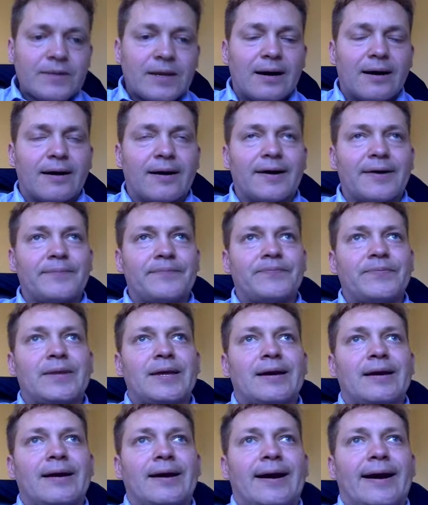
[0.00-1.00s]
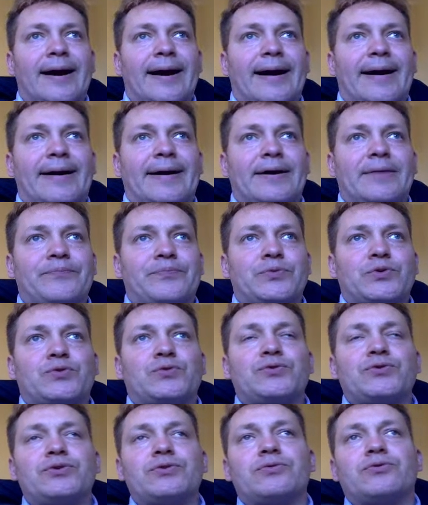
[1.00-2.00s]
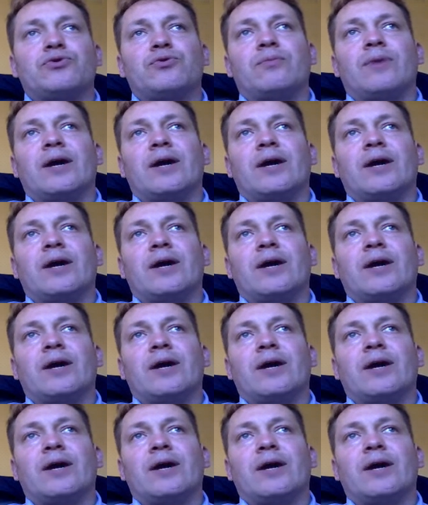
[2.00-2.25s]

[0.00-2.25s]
um, who